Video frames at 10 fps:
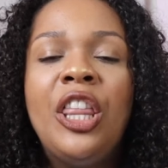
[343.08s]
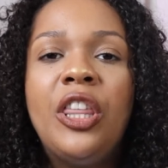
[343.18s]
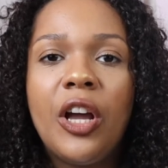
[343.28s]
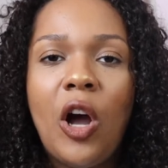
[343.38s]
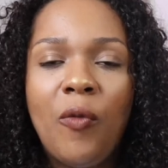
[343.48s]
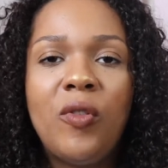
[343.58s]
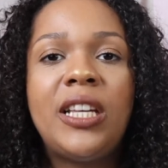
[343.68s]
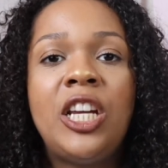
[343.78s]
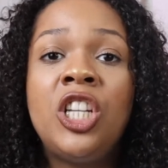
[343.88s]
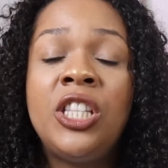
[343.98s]
that
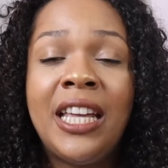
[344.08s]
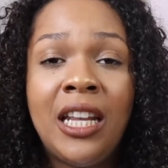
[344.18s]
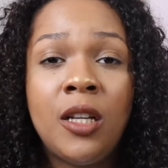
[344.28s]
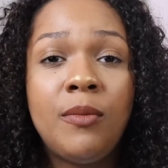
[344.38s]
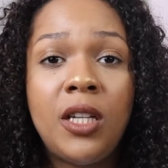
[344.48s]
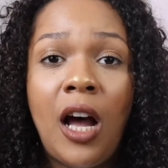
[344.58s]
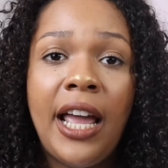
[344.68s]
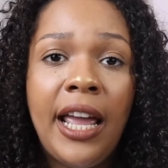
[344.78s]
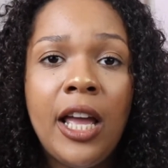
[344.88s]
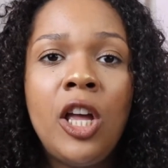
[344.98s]
conversations can end up
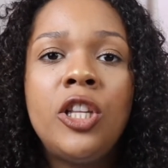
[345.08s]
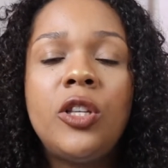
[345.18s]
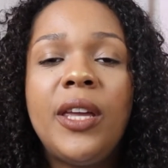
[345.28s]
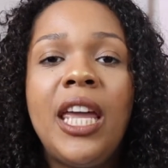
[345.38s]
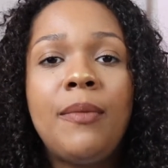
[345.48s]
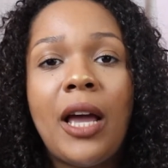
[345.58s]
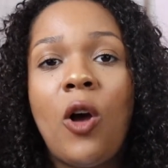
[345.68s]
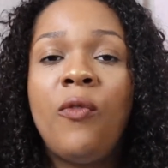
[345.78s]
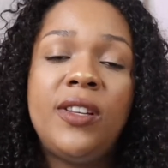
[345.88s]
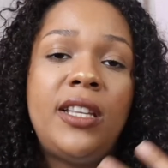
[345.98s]
dying. So keep that
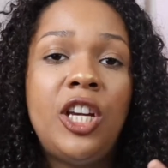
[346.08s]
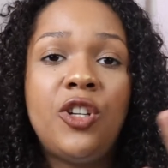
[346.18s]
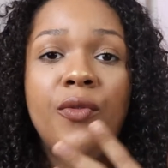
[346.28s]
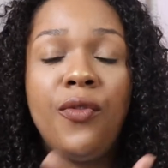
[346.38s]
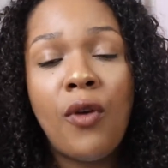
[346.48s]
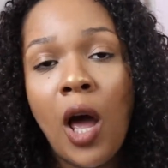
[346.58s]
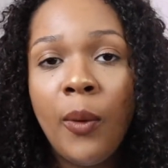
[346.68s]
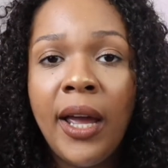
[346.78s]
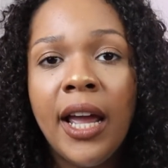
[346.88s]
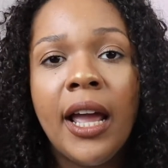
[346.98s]
conversation
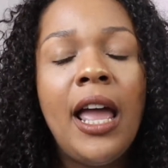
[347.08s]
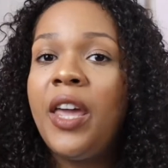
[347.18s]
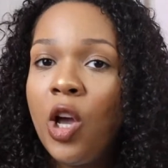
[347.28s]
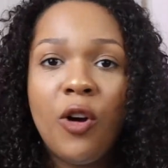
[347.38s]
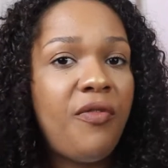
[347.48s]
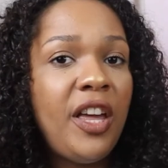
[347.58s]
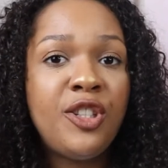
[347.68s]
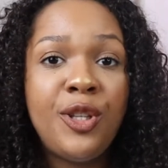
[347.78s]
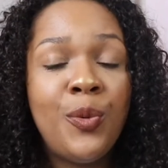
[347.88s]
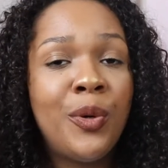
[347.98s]
flowing. Think of things
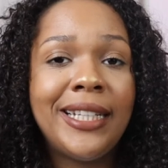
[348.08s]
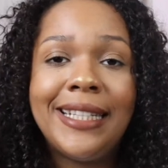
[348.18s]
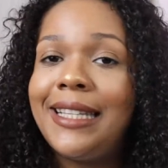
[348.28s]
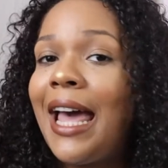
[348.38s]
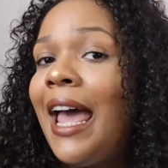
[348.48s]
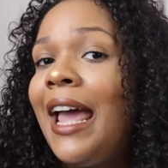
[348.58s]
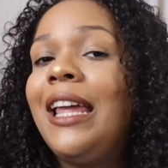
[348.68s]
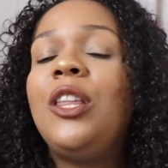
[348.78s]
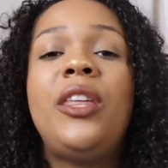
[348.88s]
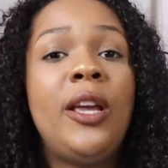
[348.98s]
that you want to
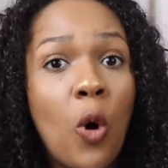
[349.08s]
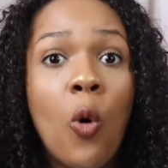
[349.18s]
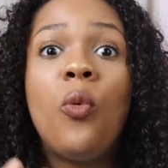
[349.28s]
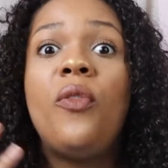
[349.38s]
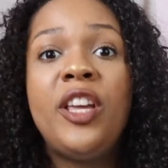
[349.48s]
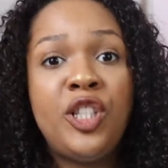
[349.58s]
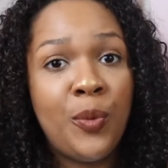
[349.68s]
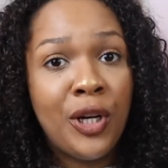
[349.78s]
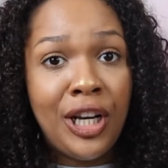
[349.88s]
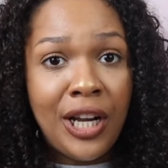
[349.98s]
say, think or things that you
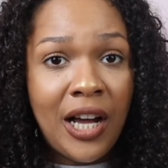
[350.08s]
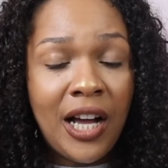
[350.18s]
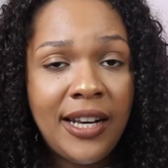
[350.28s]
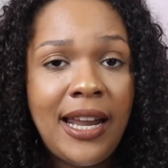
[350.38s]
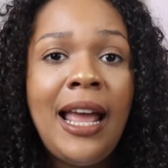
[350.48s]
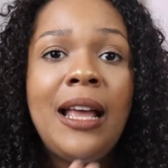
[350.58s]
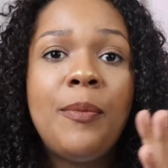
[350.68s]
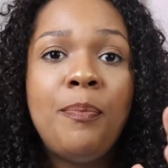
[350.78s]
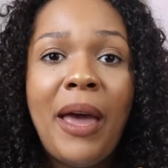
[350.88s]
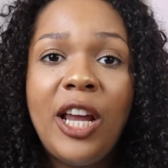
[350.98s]
want to learn
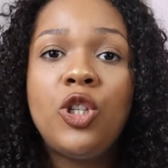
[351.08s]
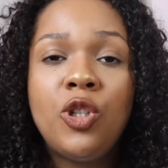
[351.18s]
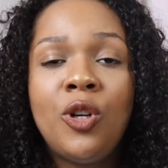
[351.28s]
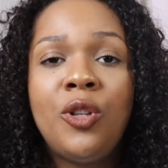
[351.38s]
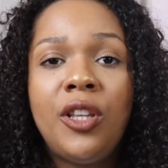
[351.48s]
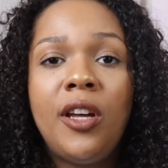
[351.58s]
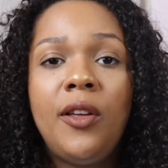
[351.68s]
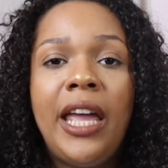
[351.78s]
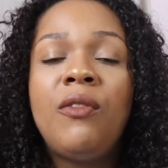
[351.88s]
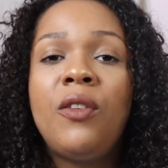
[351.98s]
make sure that
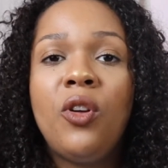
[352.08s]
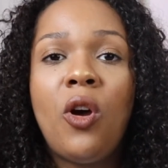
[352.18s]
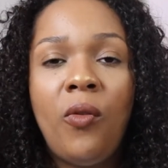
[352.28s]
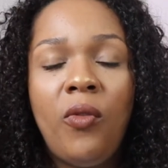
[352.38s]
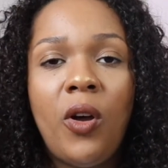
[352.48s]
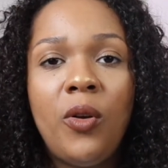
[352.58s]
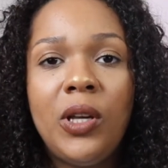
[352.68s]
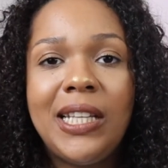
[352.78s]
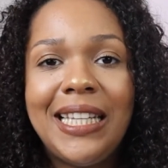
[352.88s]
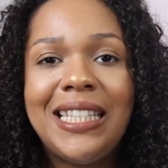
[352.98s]
even if the convo
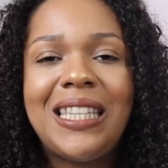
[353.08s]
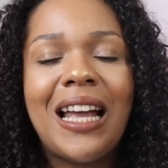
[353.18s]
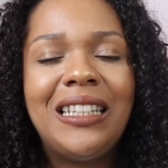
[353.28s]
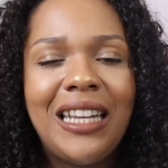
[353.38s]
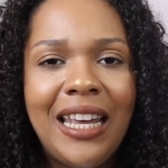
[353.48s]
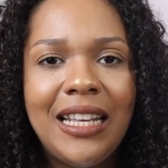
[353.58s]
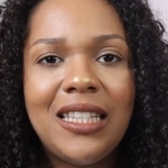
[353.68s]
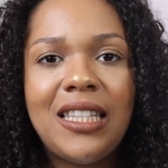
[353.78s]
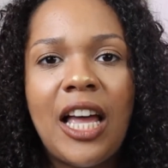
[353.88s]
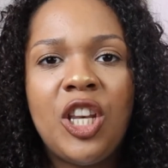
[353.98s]

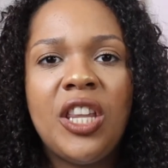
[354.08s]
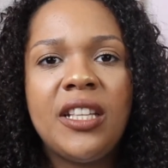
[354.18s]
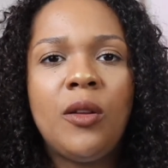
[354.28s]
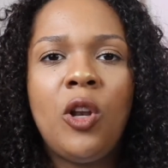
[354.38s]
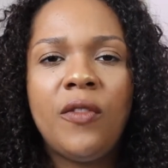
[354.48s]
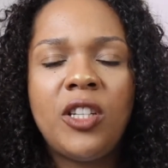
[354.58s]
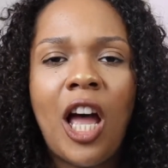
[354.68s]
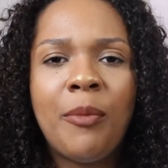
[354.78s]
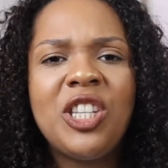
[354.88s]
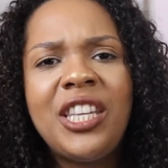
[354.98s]
stagnates and there's a lot of
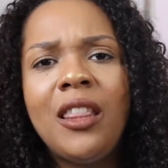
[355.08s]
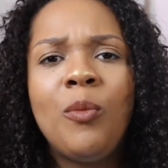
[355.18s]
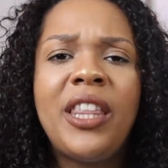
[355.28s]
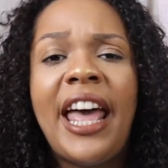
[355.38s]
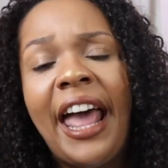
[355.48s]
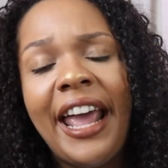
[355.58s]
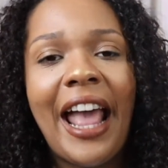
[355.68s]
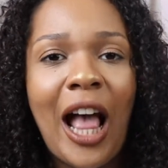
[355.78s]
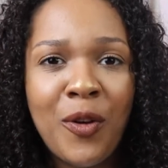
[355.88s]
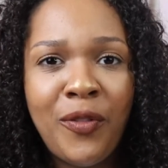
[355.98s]
time just hit them with a hey
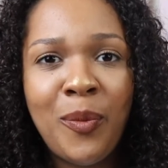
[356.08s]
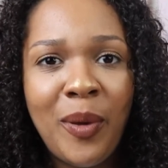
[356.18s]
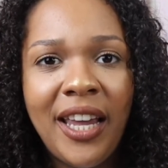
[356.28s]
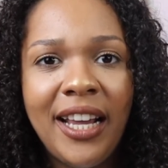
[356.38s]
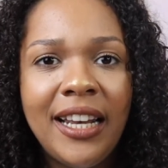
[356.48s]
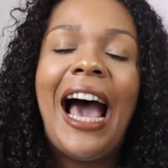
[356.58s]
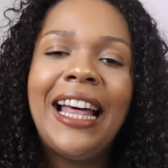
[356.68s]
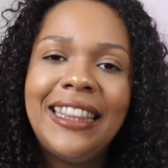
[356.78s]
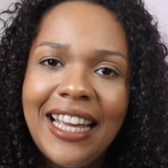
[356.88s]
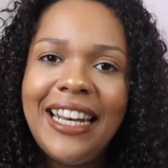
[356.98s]
how have you been
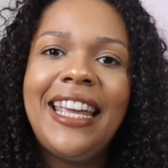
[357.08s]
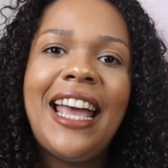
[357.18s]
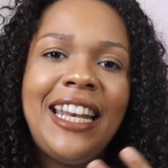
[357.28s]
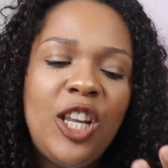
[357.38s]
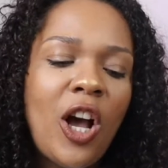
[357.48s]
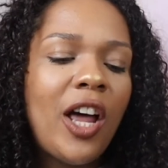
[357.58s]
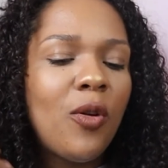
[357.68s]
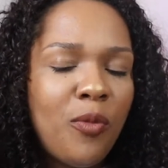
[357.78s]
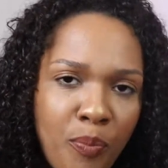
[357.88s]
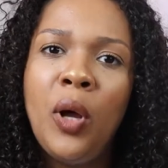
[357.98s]
and then again you kind
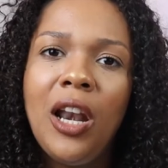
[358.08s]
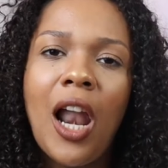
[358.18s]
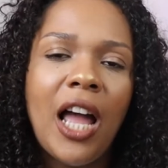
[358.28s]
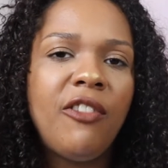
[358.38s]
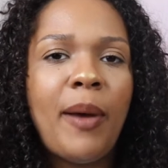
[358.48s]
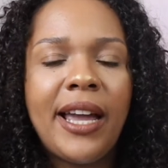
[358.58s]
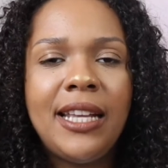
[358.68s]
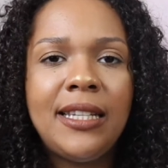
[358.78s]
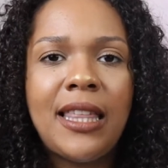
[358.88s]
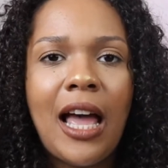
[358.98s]
of put life back
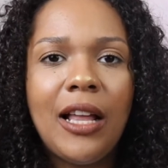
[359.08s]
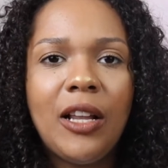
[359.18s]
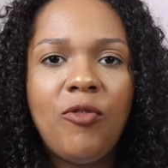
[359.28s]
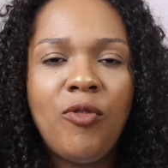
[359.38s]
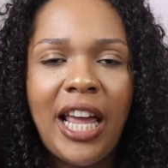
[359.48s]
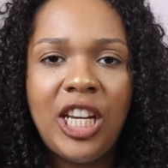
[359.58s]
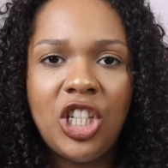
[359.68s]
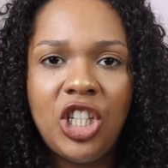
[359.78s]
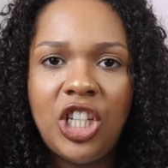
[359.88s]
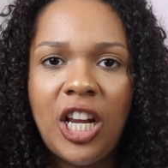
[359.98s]
into that
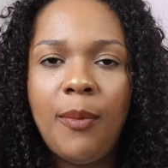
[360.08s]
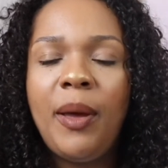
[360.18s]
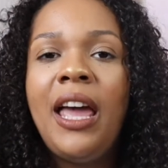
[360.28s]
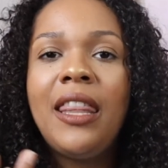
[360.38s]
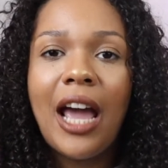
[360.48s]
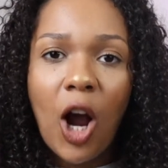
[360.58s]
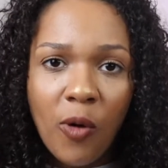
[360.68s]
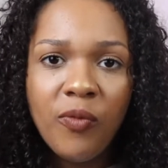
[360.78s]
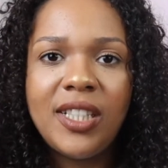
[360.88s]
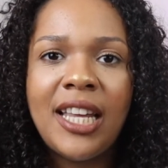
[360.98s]
relationship that
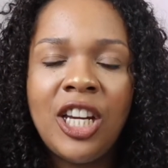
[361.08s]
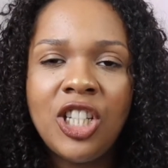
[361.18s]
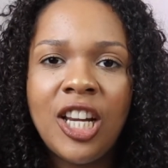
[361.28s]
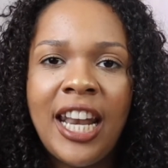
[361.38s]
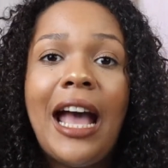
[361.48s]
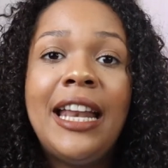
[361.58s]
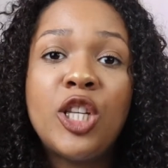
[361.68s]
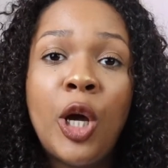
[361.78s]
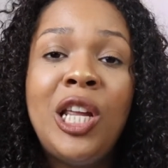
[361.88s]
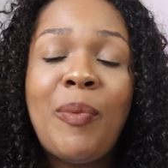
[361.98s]
conversation and it's
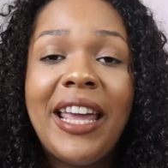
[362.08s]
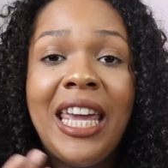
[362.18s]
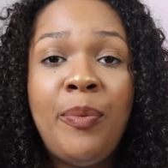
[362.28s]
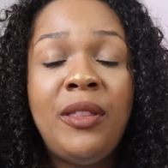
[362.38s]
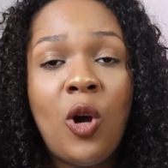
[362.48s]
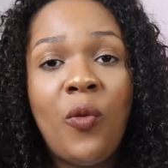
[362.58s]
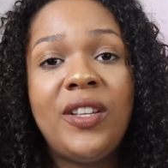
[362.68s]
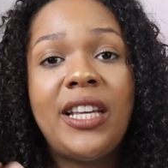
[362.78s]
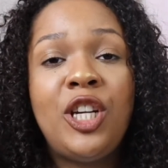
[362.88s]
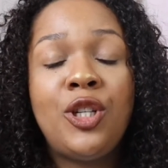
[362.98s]
only by keeping the
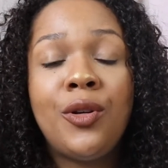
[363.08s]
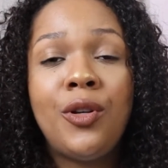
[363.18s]
conversation